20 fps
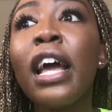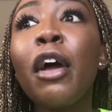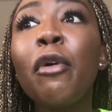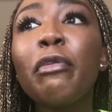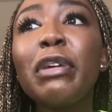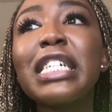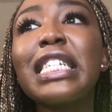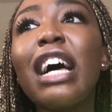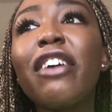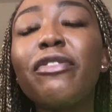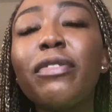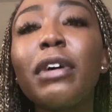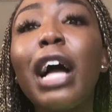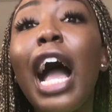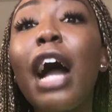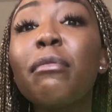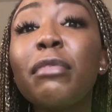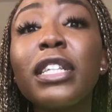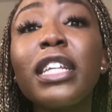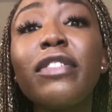because
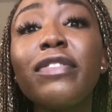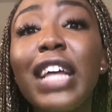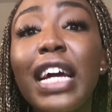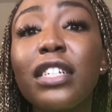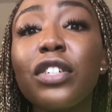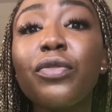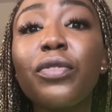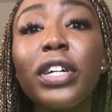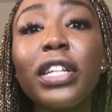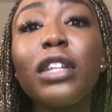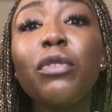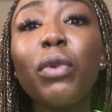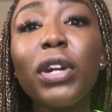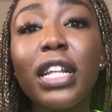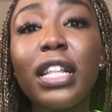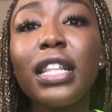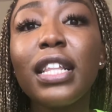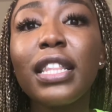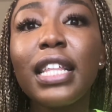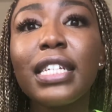I believe that's really one
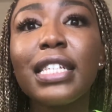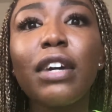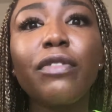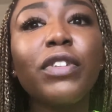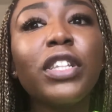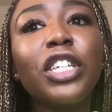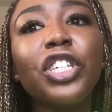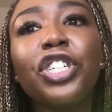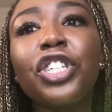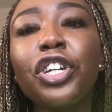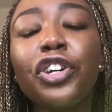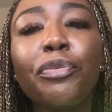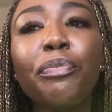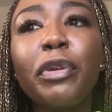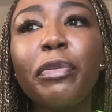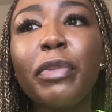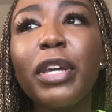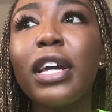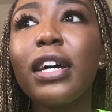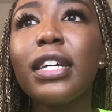of the things that really shook
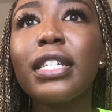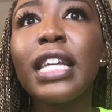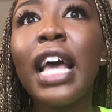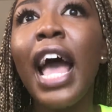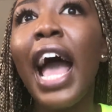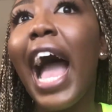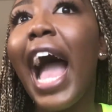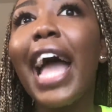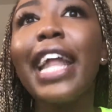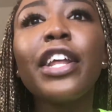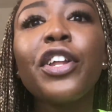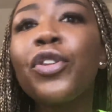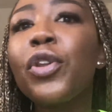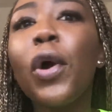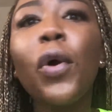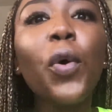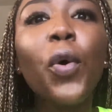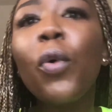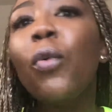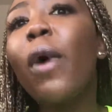me because I didn't
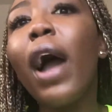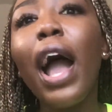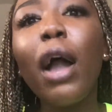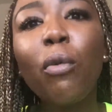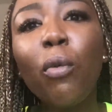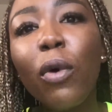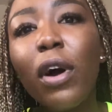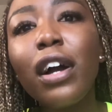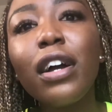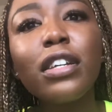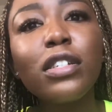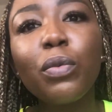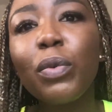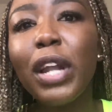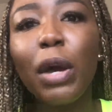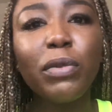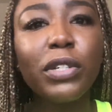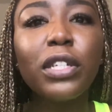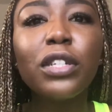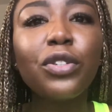know who I was
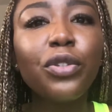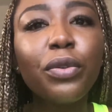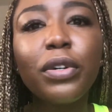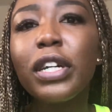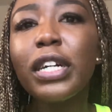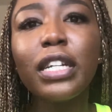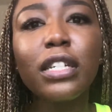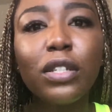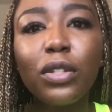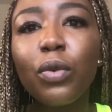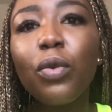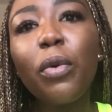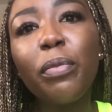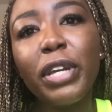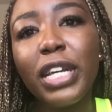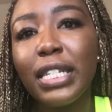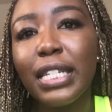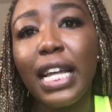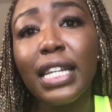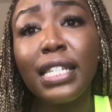when I wasn't doing good in school
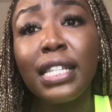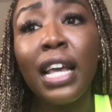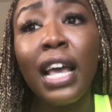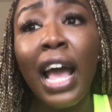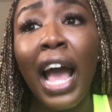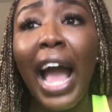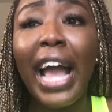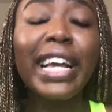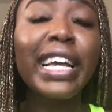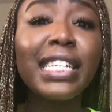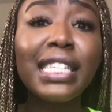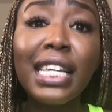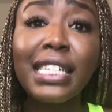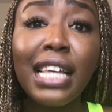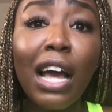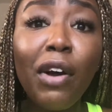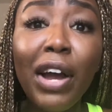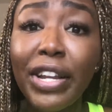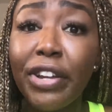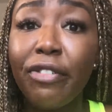because I guess that's
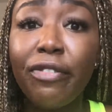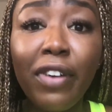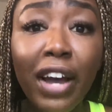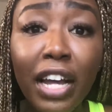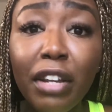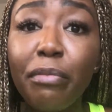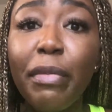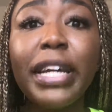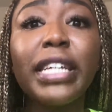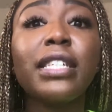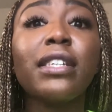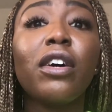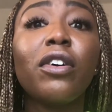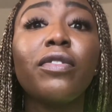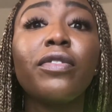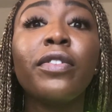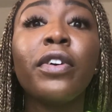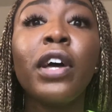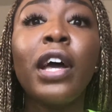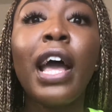how I defined
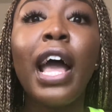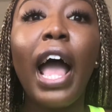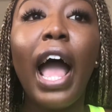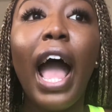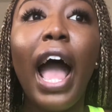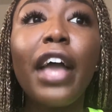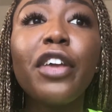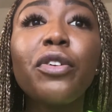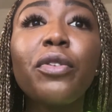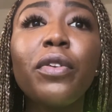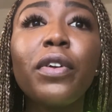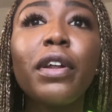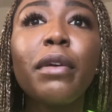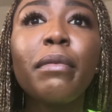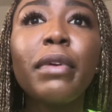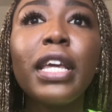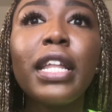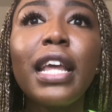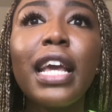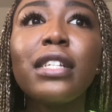myself. You know what I
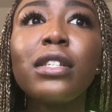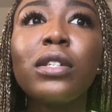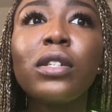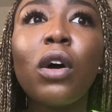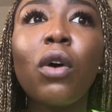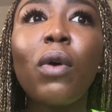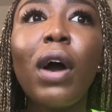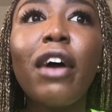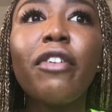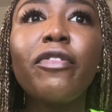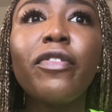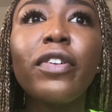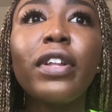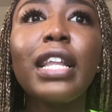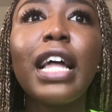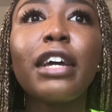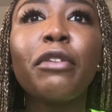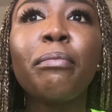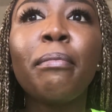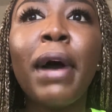mean? And so I feel
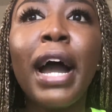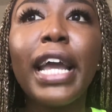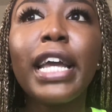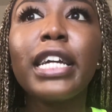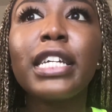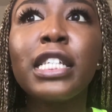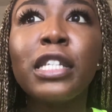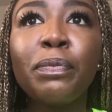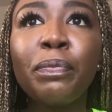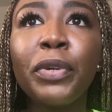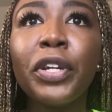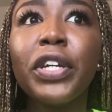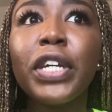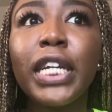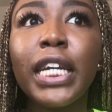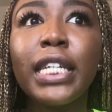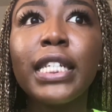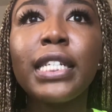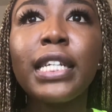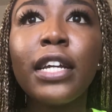like my
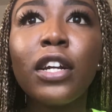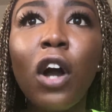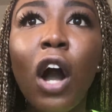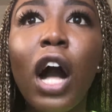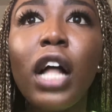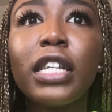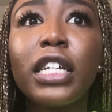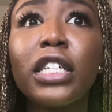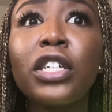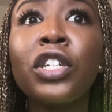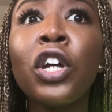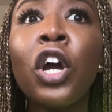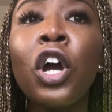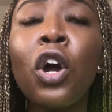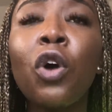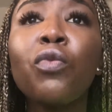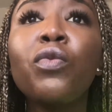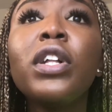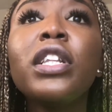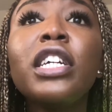experience in college
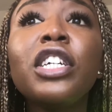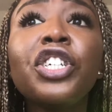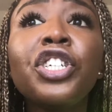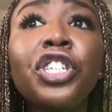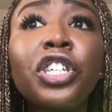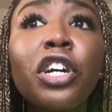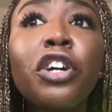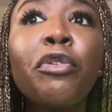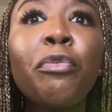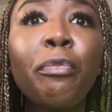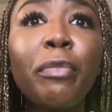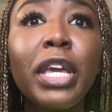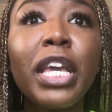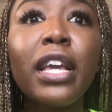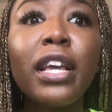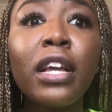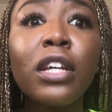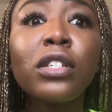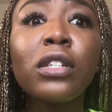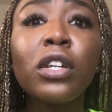really shook
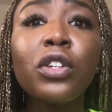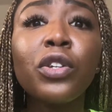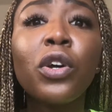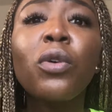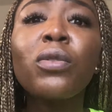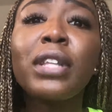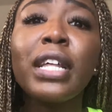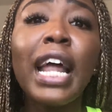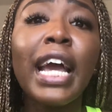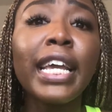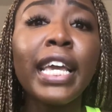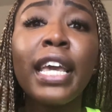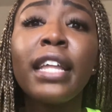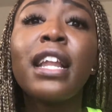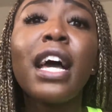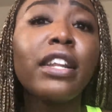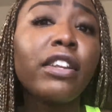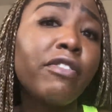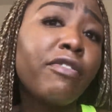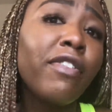me to know that I
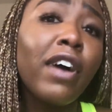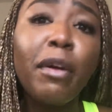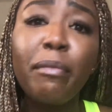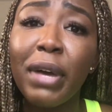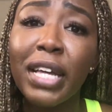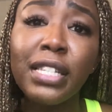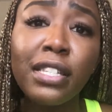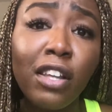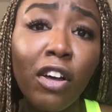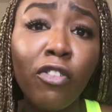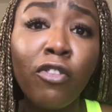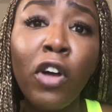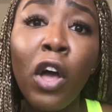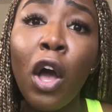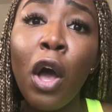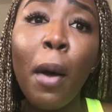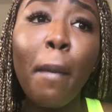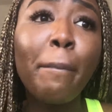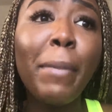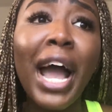cannot define
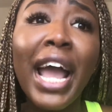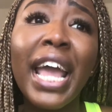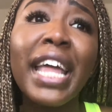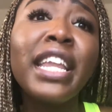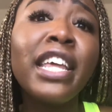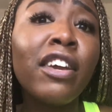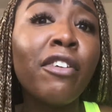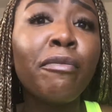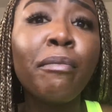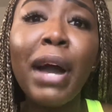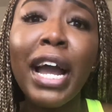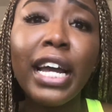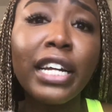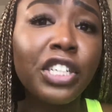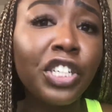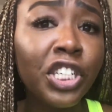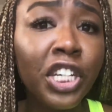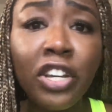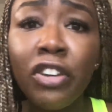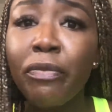myself by any of my
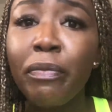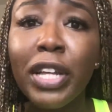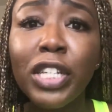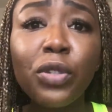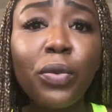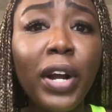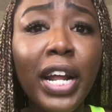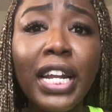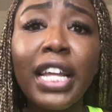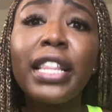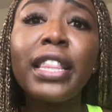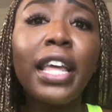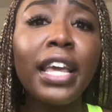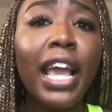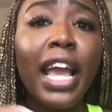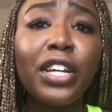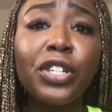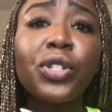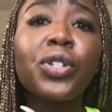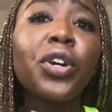achievements or anything
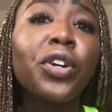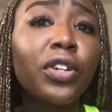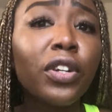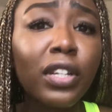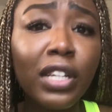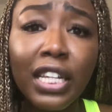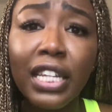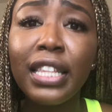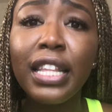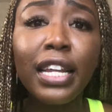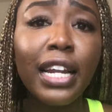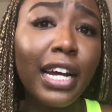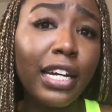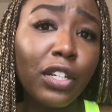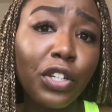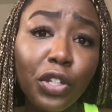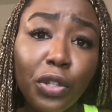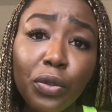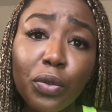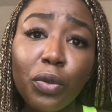externally that I
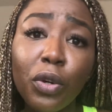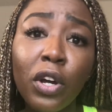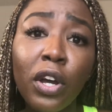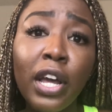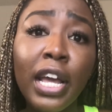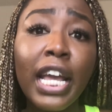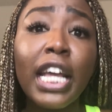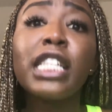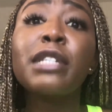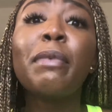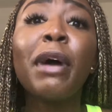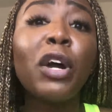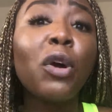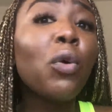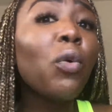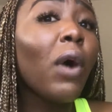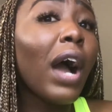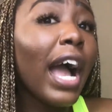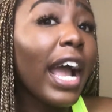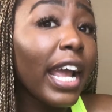do. It's by
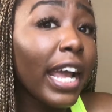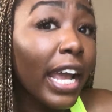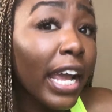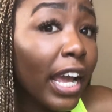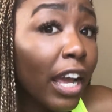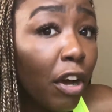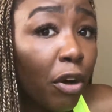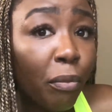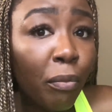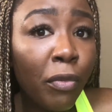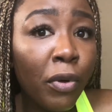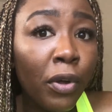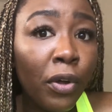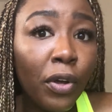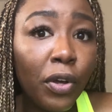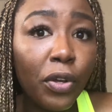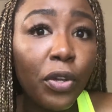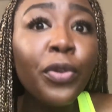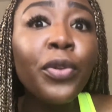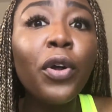who I am,
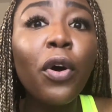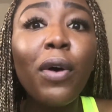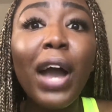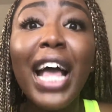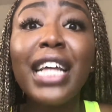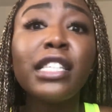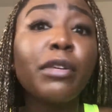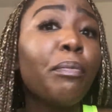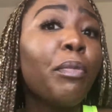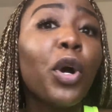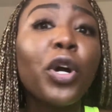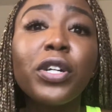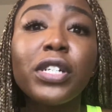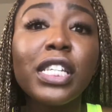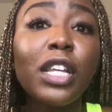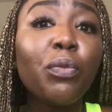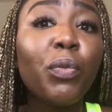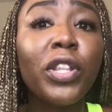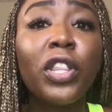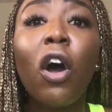you know, as a
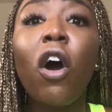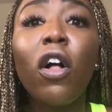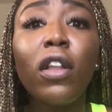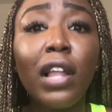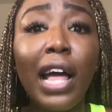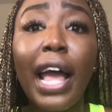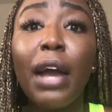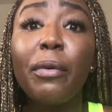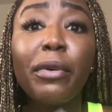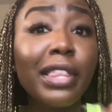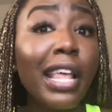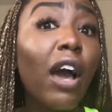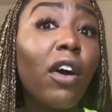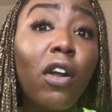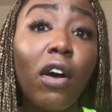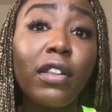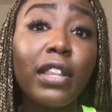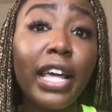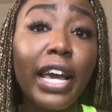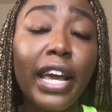person without
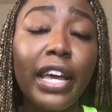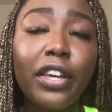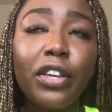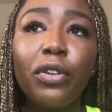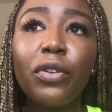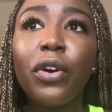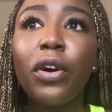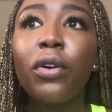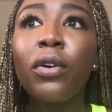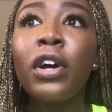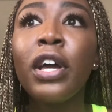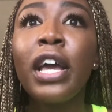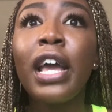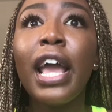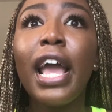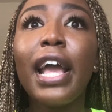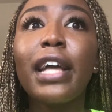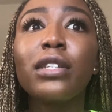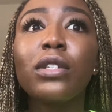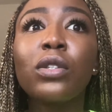all that, you know?
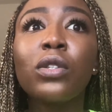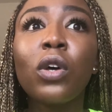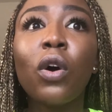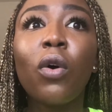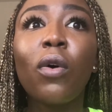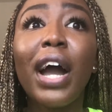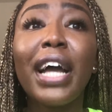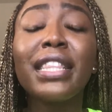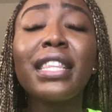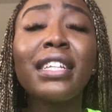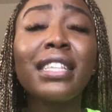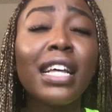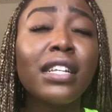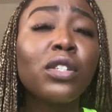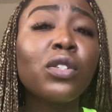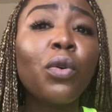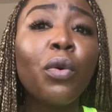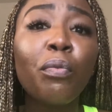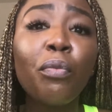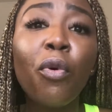And so I think that's
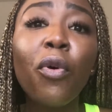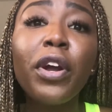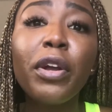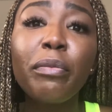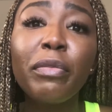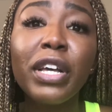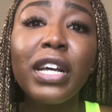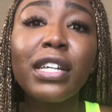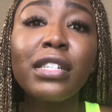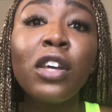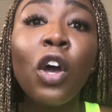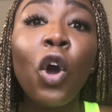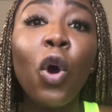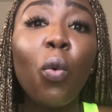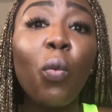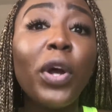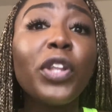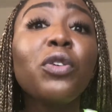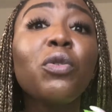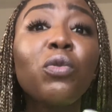so important because
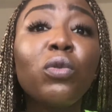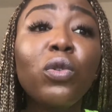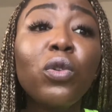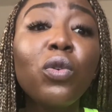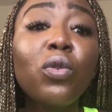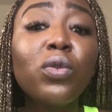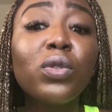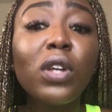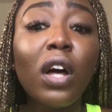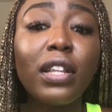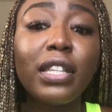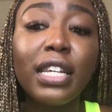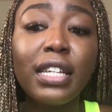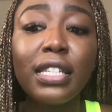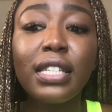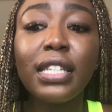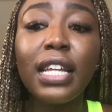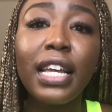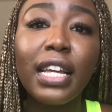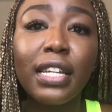when you lose all
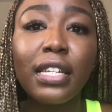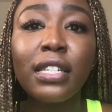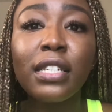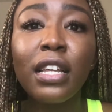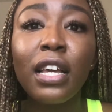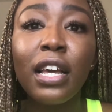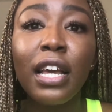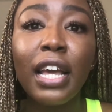these things,